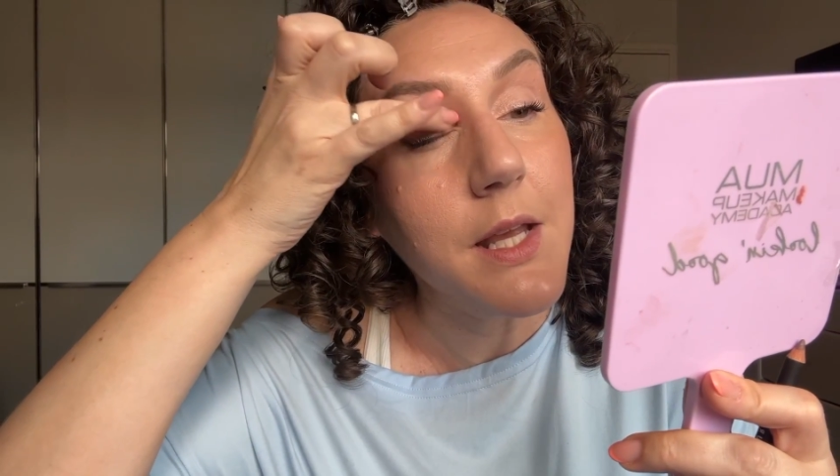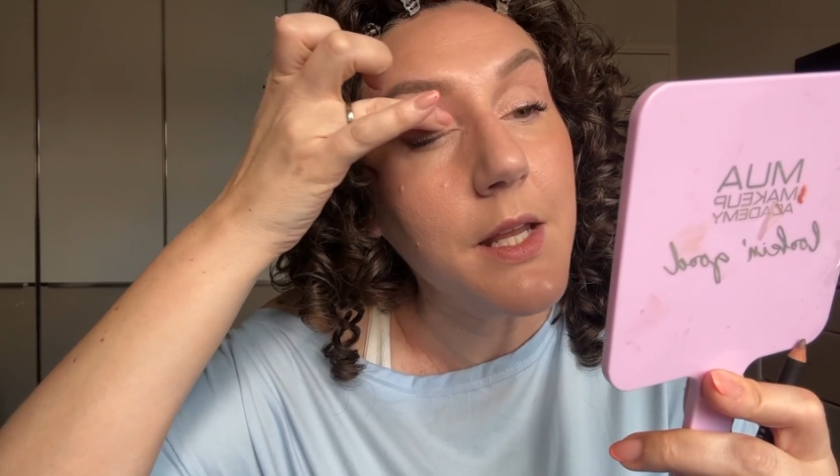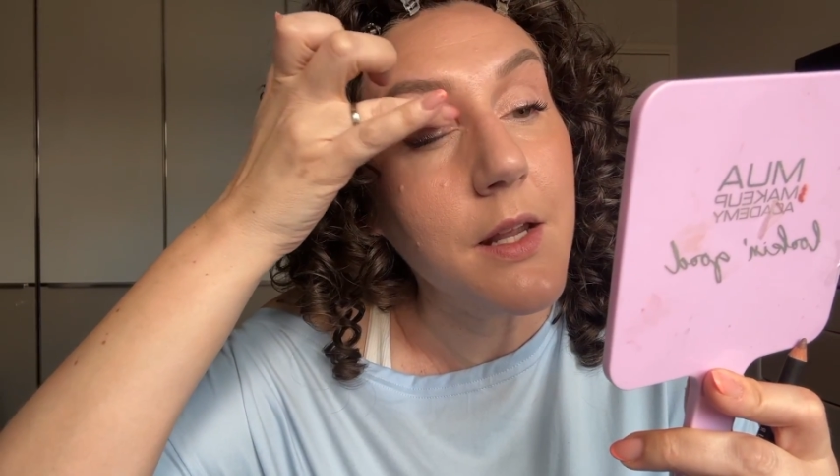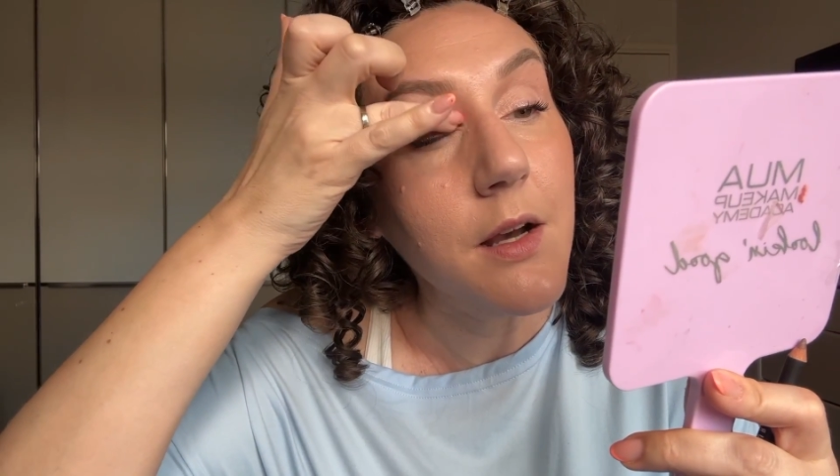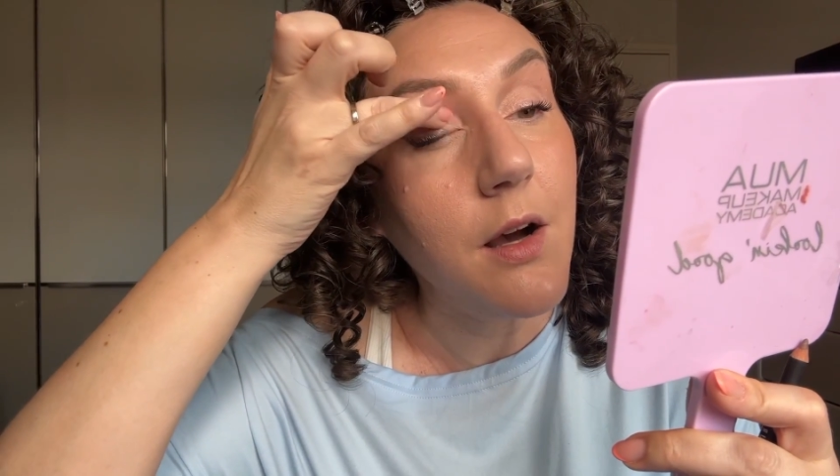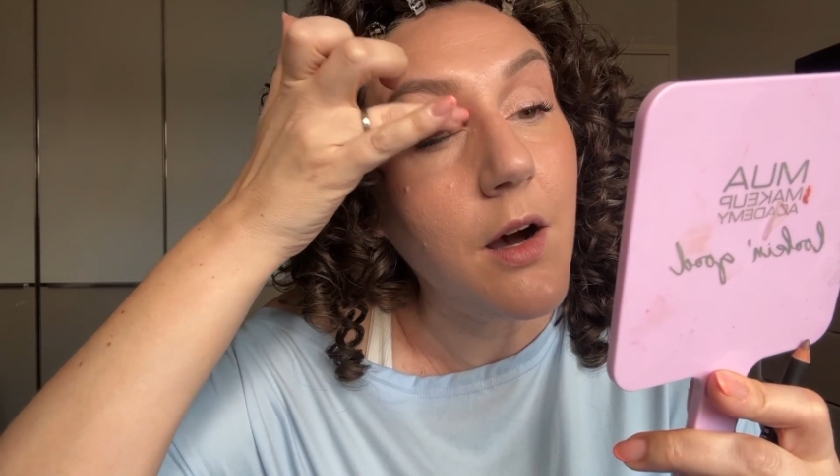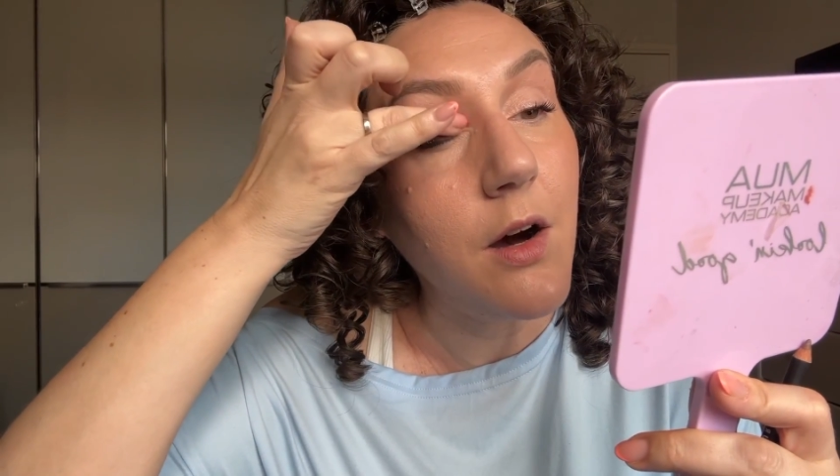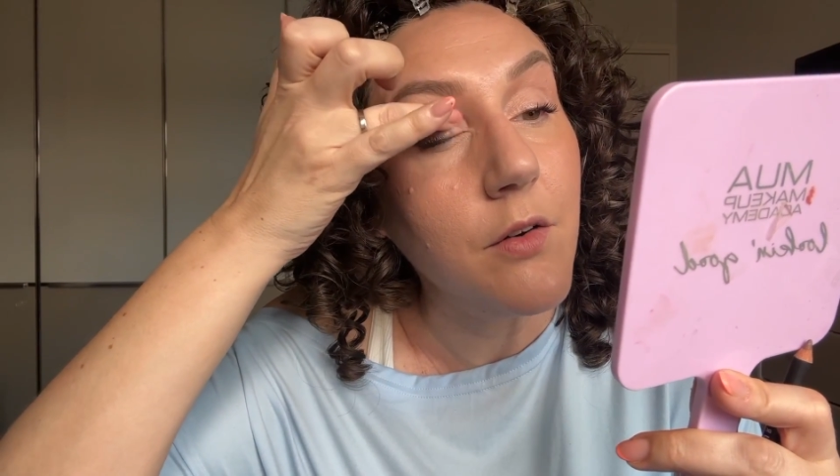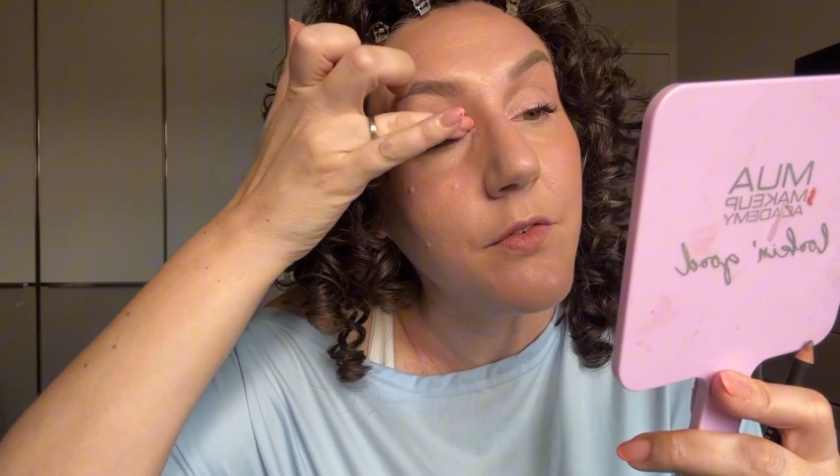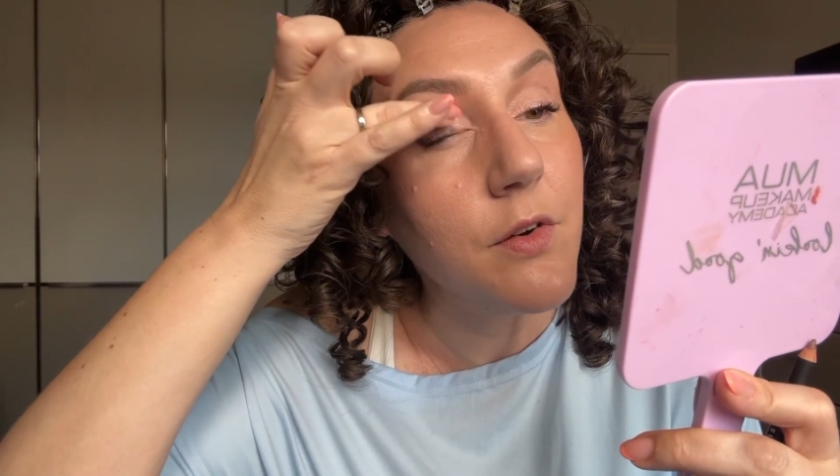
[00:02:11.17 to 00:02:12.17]
inner
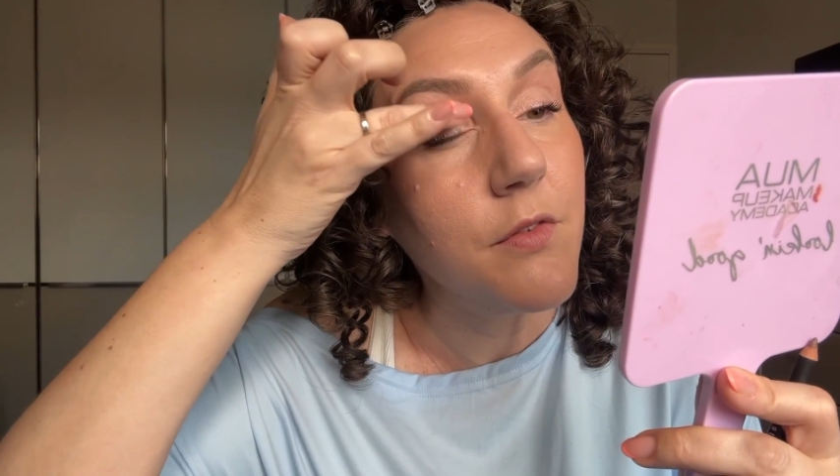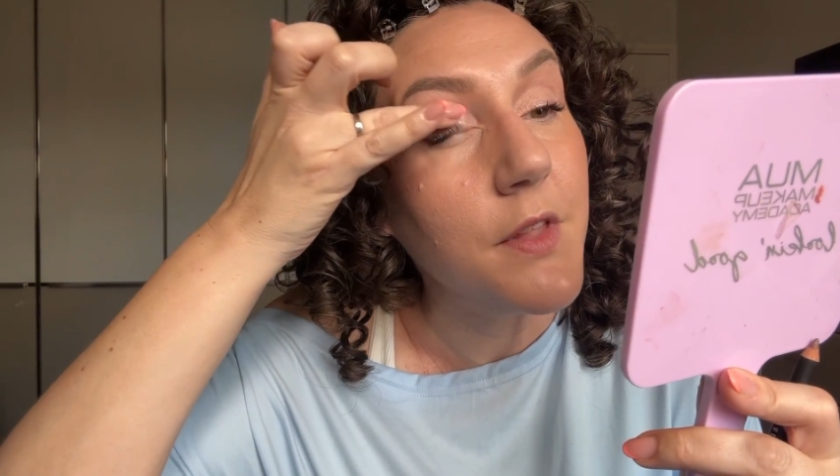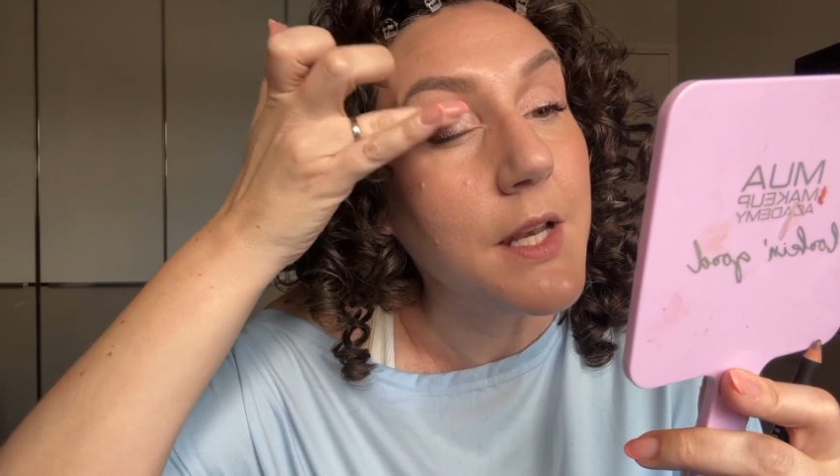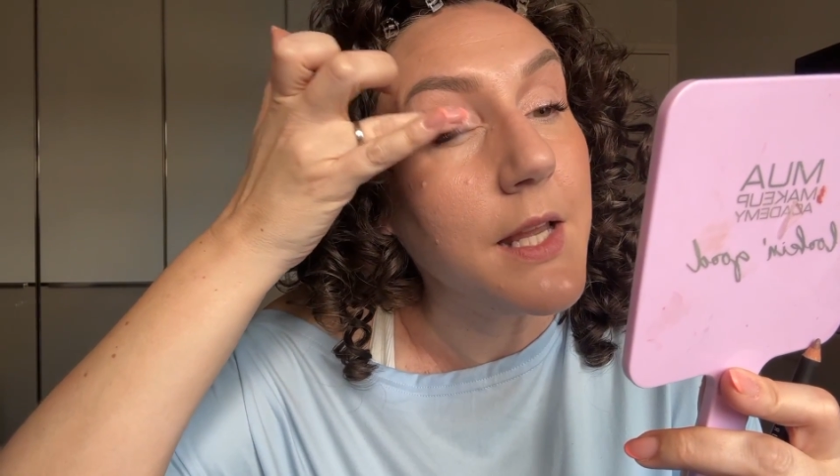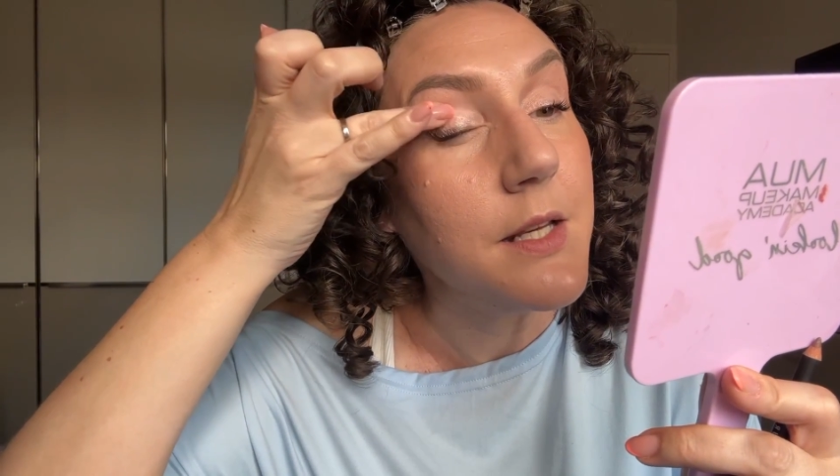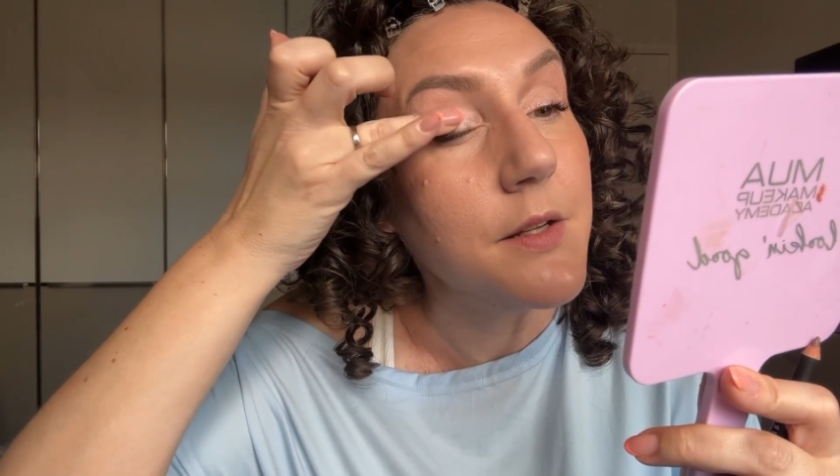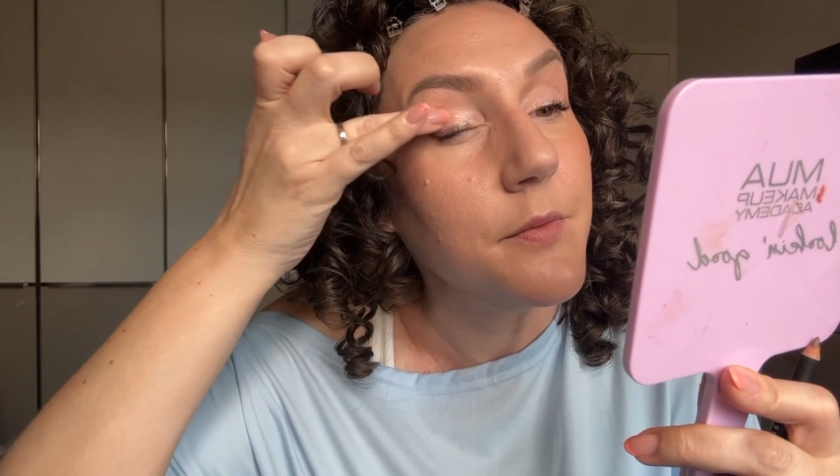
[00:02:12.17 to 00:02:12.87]
half of the lid.